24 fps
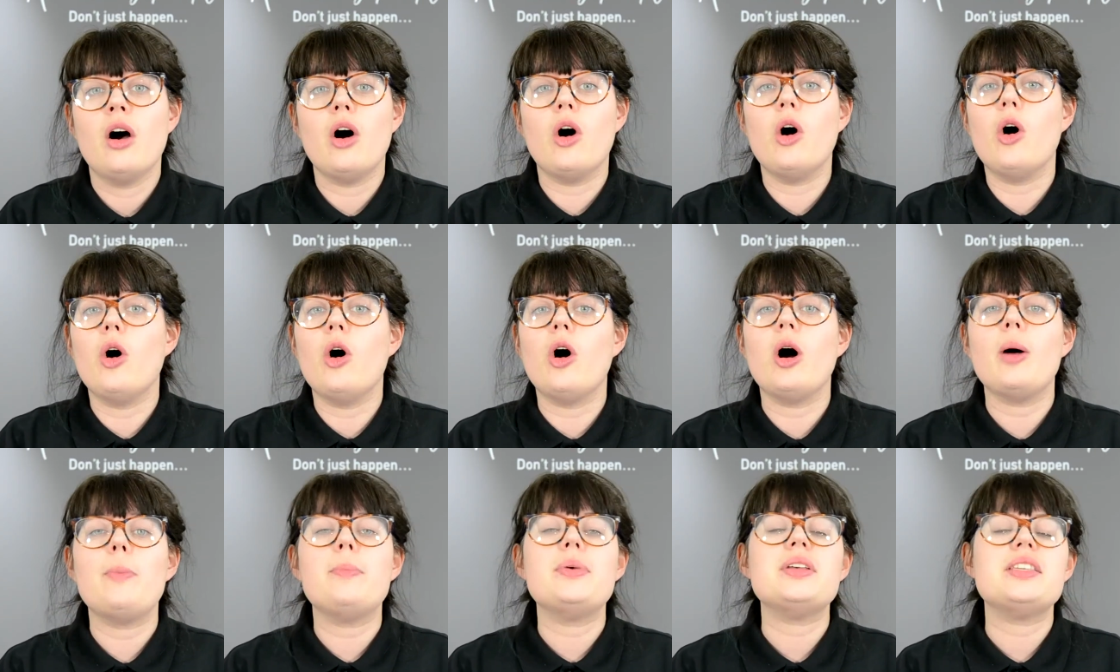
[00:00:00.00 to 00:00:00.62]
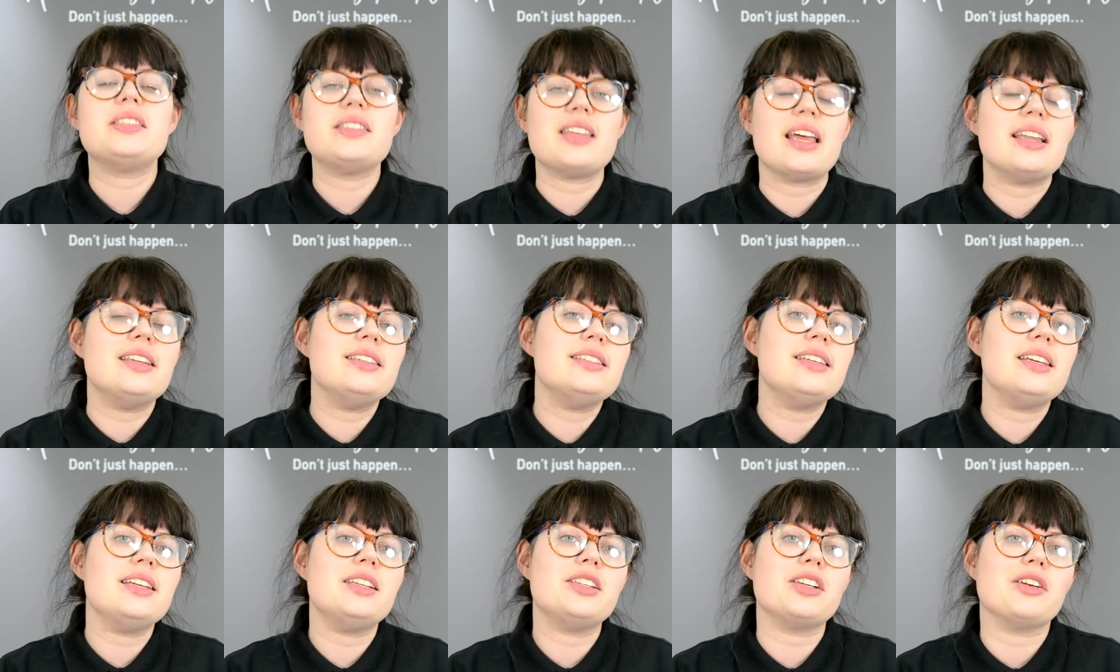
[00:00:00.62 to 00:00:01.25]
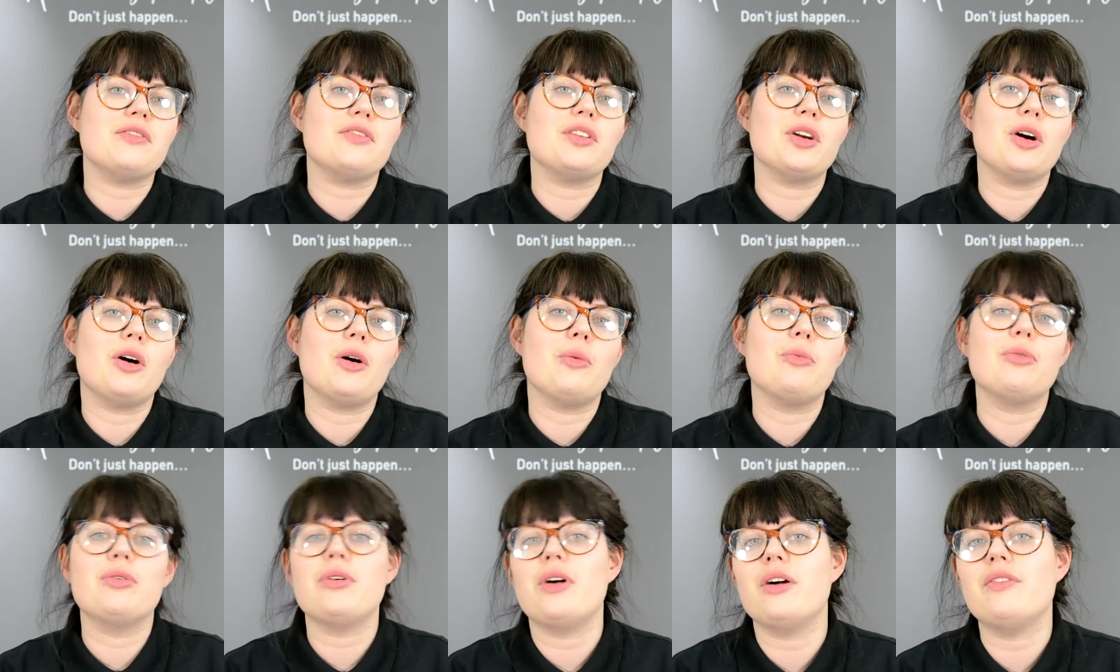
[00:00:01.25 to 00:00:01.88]
or a percentage of your
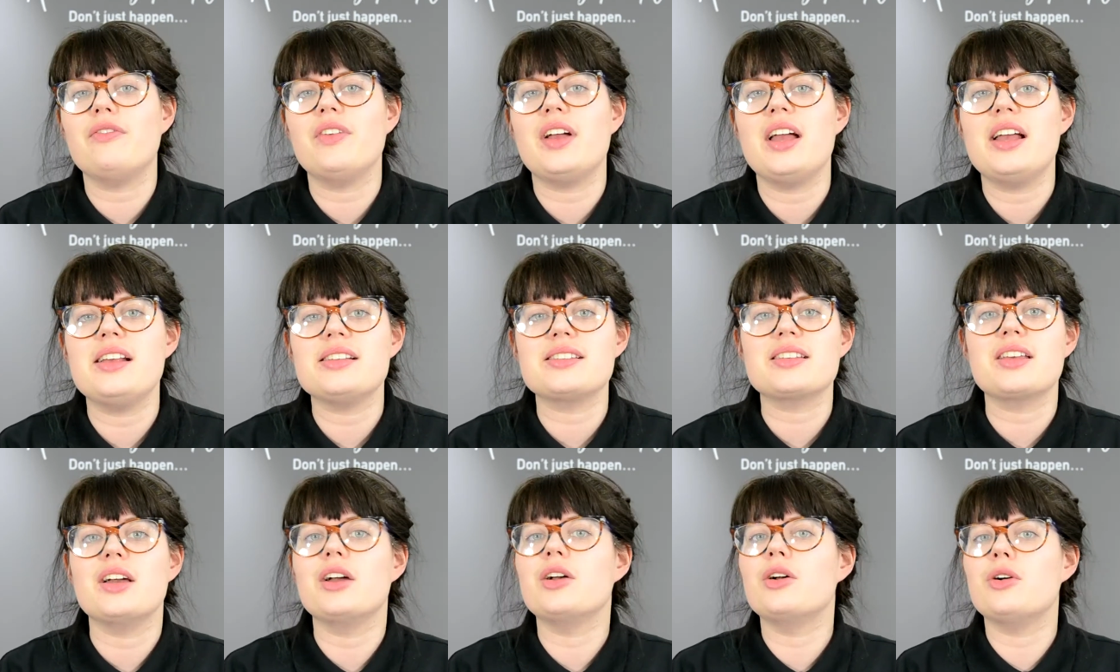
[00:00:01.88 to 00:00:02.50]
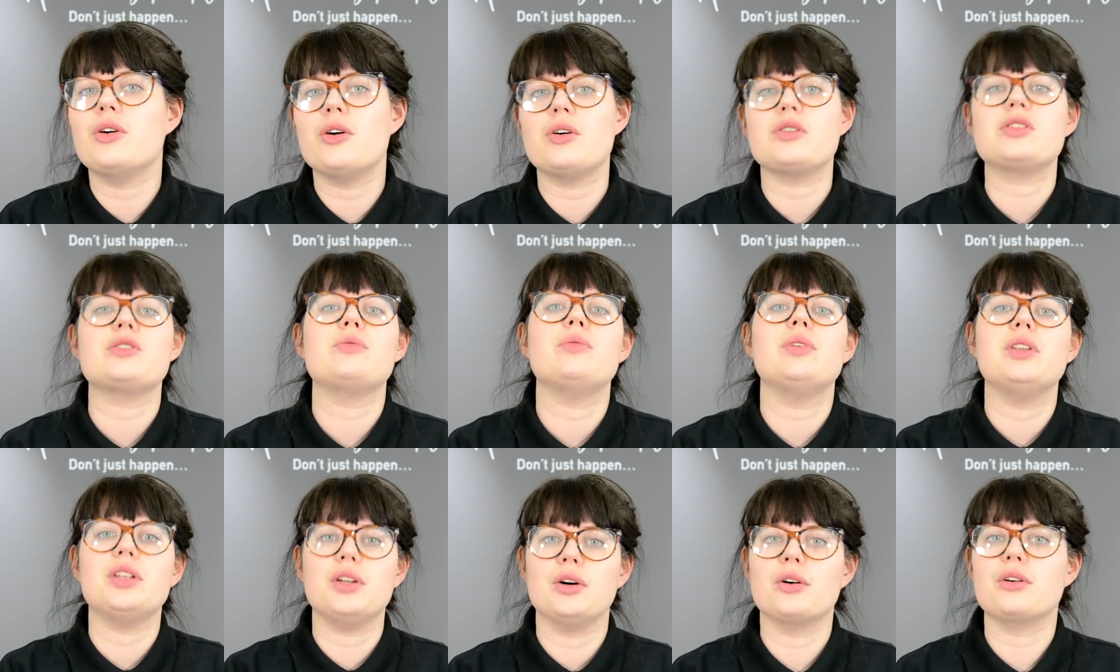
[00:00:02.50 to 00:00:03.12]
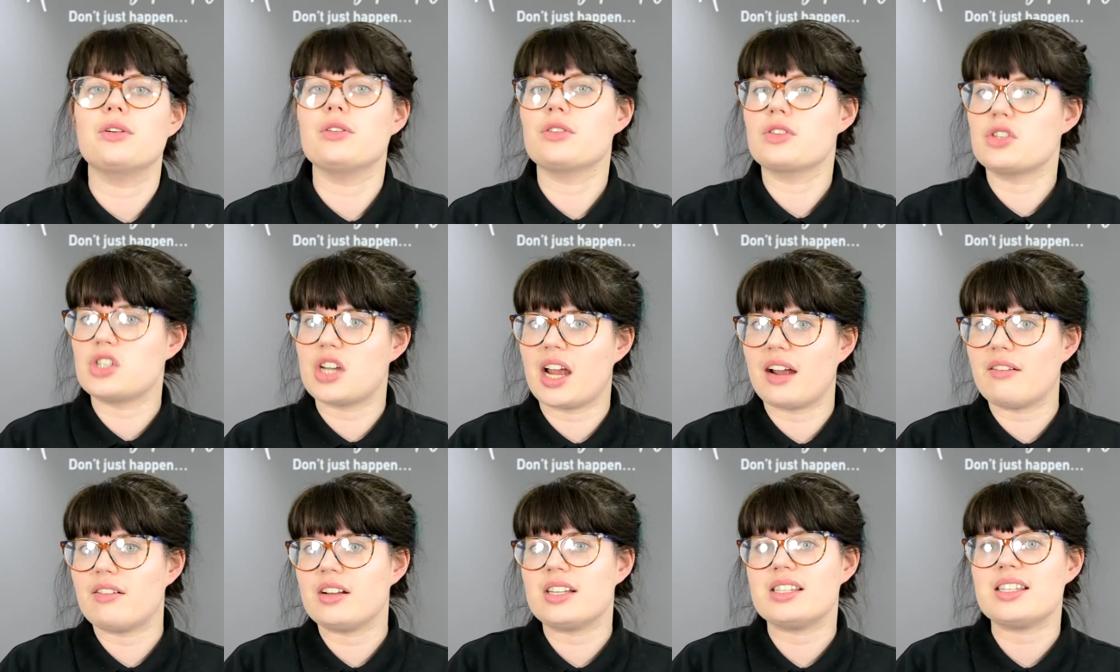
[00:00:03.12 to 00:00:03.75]
profits can go to a local
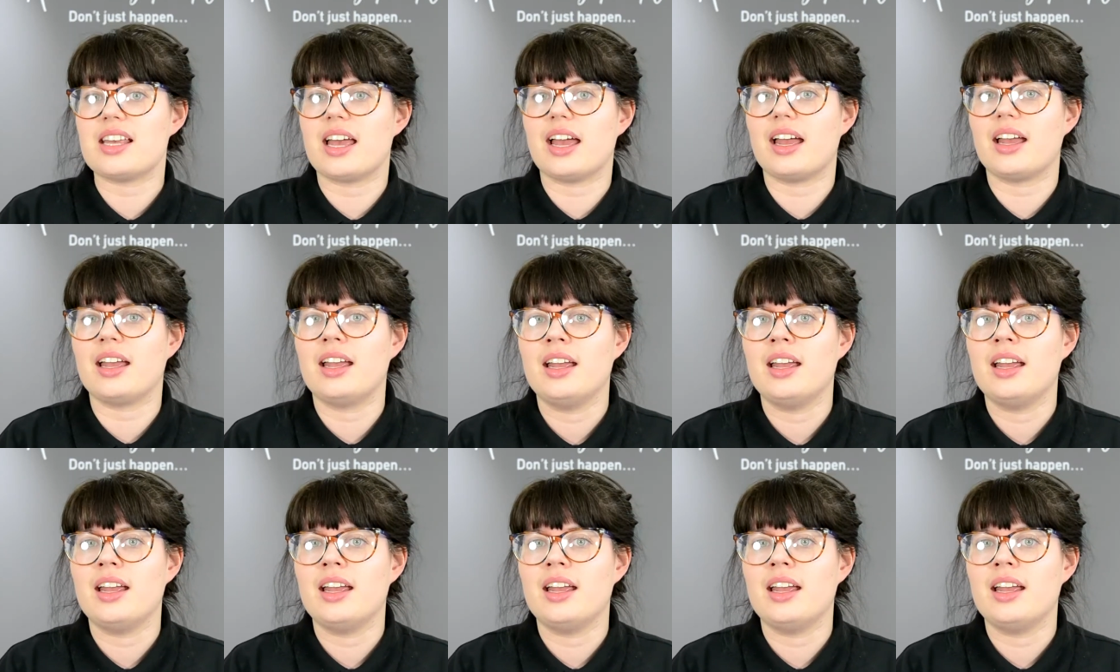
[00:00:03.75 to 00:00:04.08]
charity.